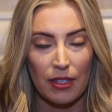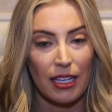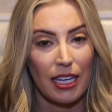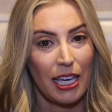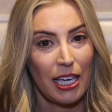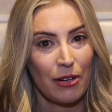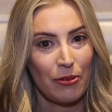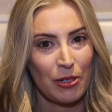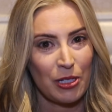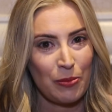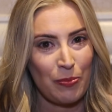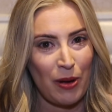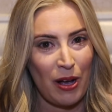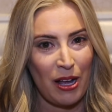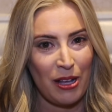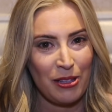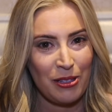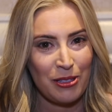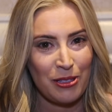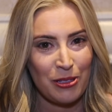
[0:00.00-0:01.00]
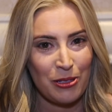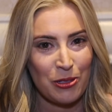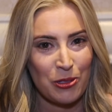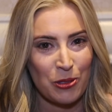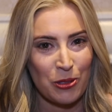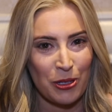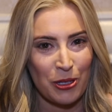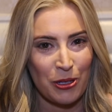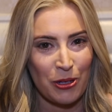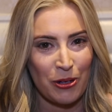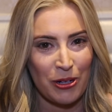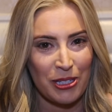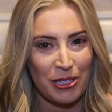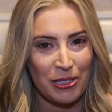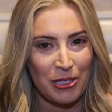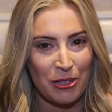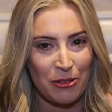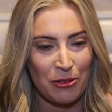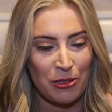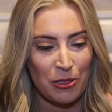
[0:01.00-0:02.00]
In response, Jordan
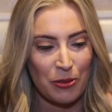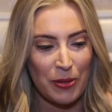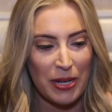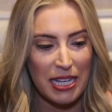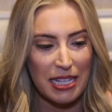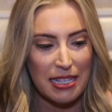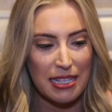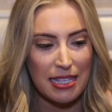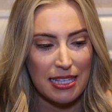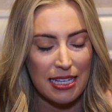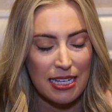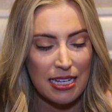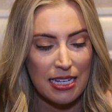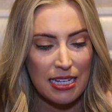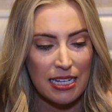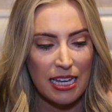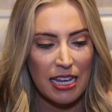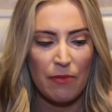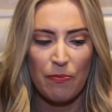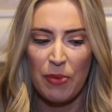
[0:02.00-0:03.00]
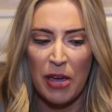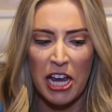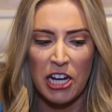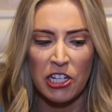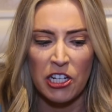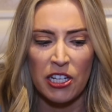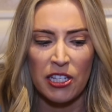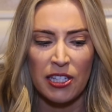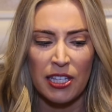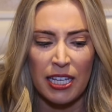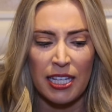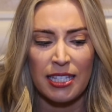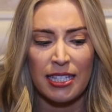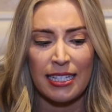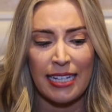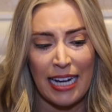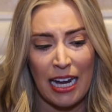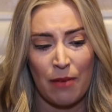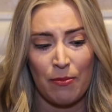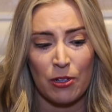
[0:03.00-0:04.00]
Cristos tweets, Impatience is
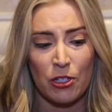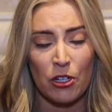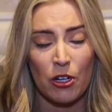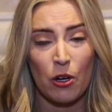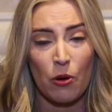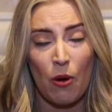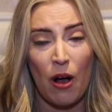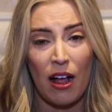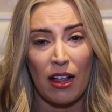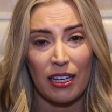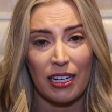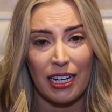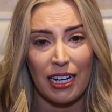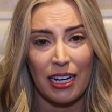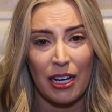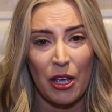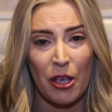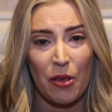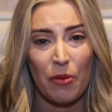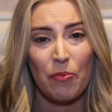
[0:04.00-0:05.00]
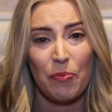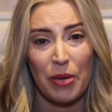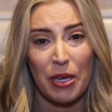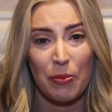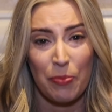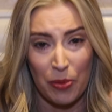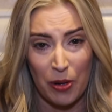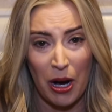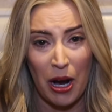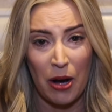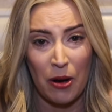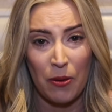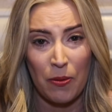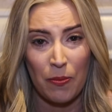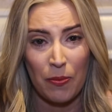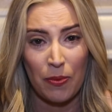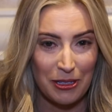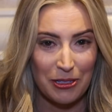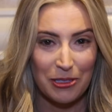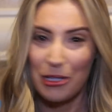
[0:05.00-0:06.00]
an amateur quality. Be pro.
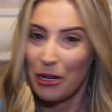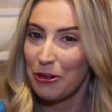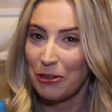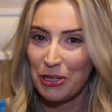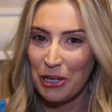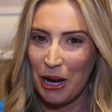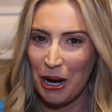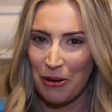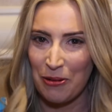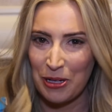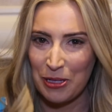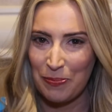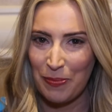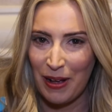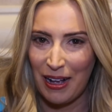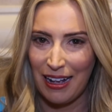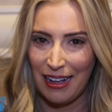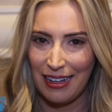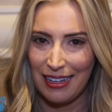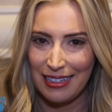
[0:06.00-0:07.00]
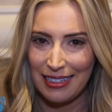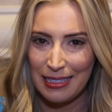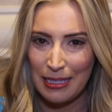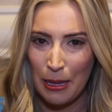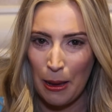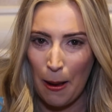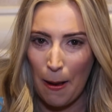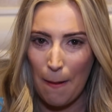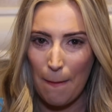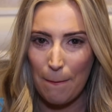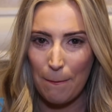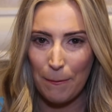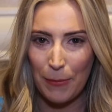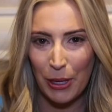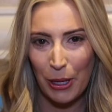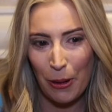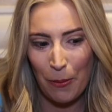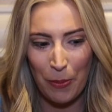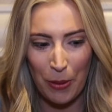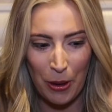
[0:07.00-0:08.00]
Joe Cheong responds,
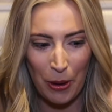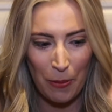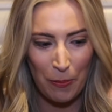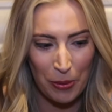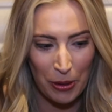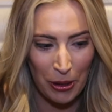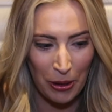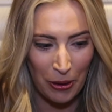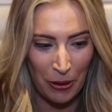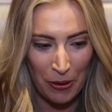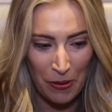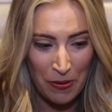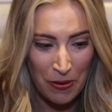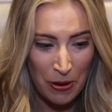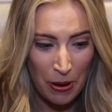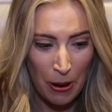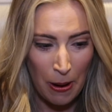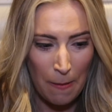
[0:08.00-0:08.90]
Pew, pew, pew.